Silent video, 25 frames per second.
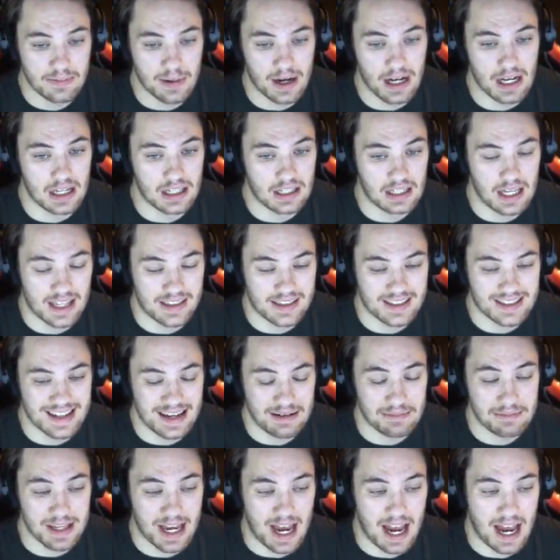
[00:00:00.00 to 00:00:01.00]
but at the
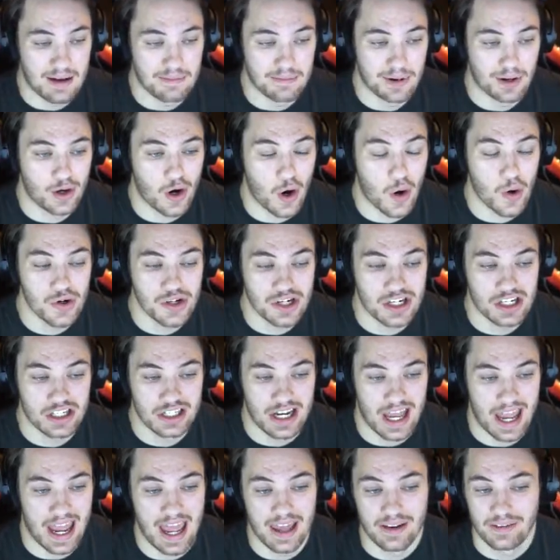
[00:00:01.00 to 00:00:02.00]
same time, Bogosian
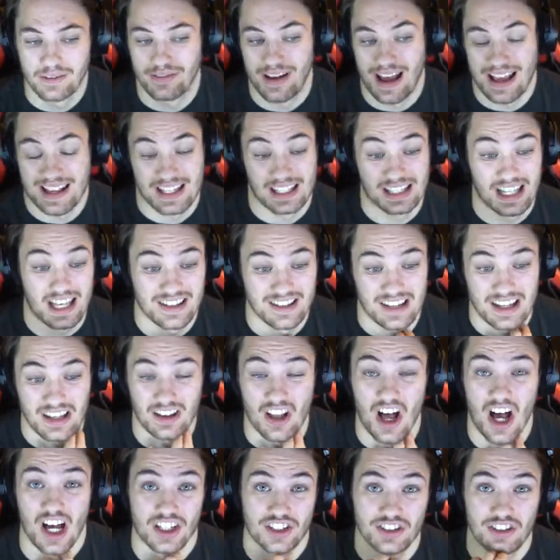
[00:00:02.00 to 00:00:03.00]
and Vasilevsky
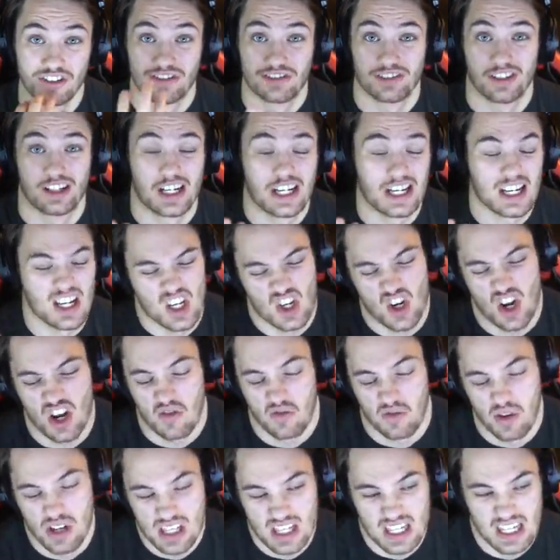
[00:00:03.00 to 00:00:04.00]
lost their footing, so he
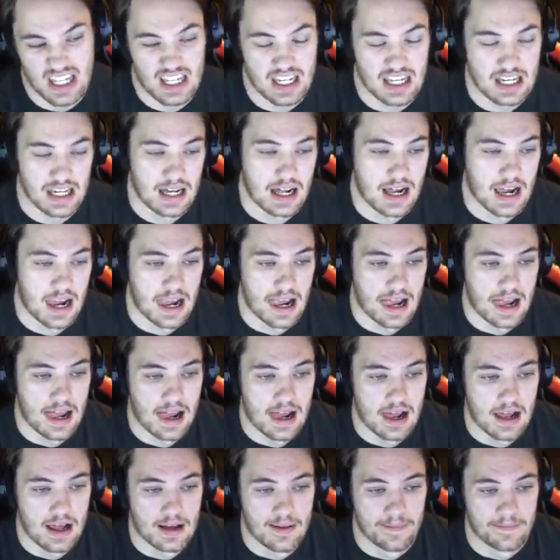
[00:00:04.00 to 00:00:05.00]
really,
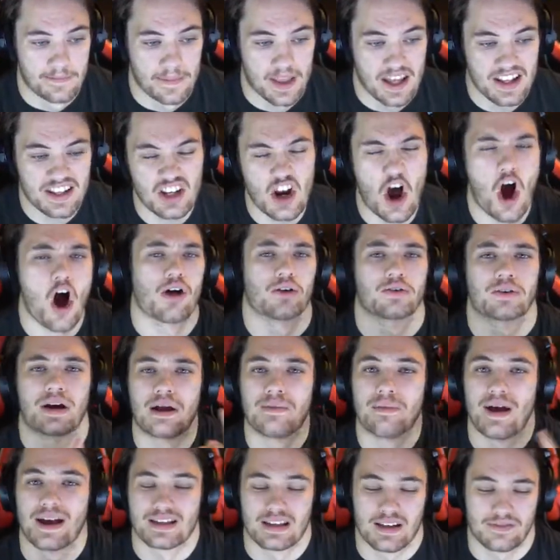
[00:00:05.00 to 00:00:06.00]
it's an
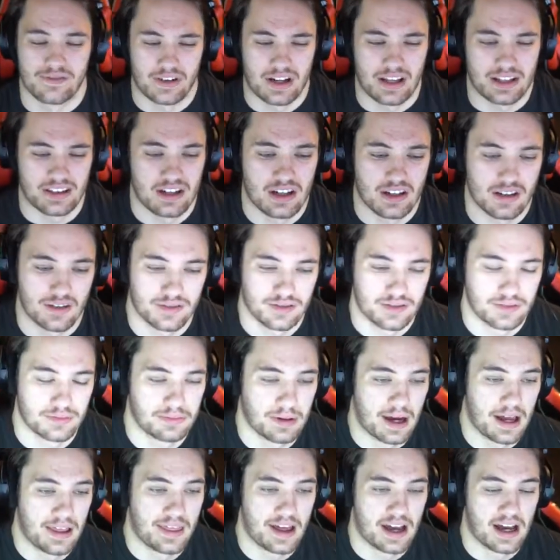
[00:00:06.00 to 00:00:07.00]
all-around mess-up right there
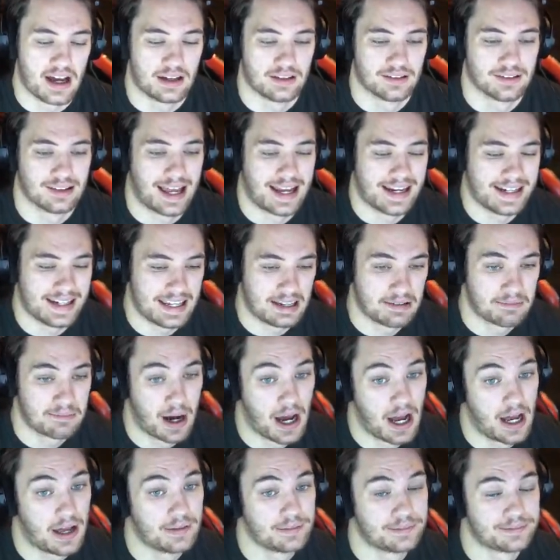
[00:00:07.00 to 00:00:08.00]
by the Lightning,
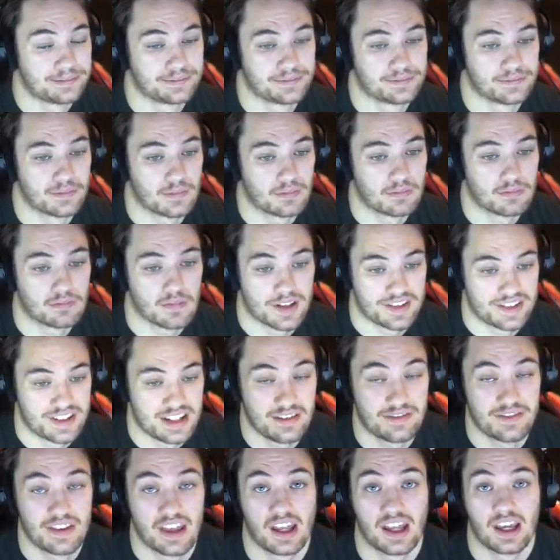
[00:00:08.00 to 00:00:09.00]
but let's see
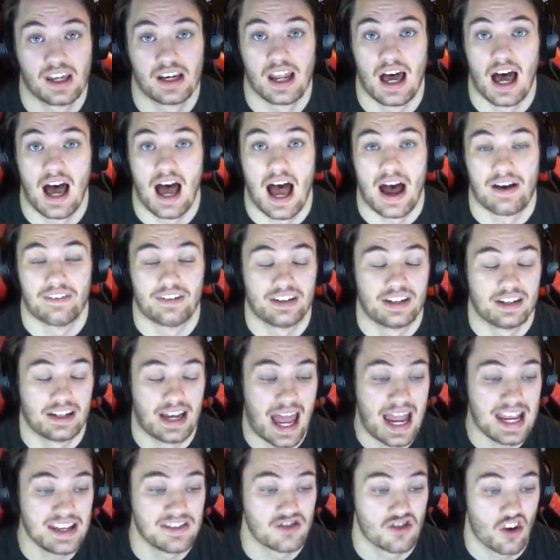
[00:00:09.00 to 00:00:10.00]
if they can have a
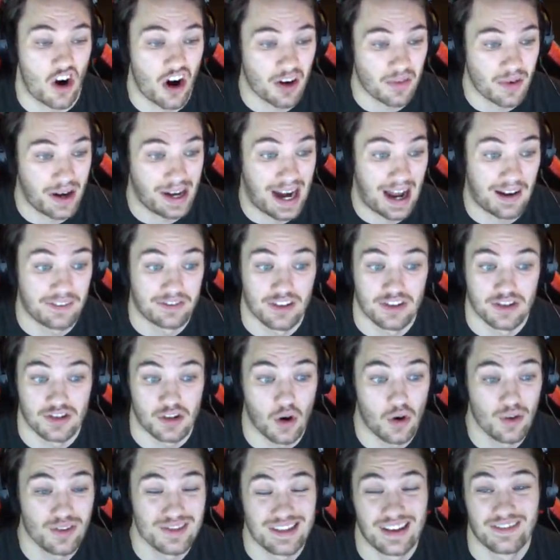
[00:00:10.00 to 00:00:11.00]
nice start right after this
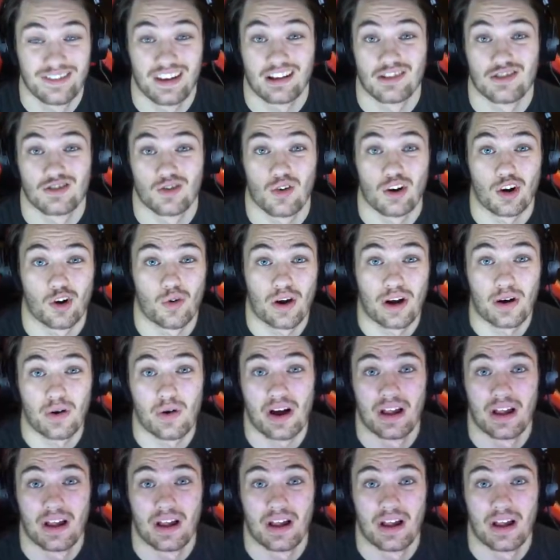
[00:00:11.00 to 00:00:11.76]
goal, see if they can score a quick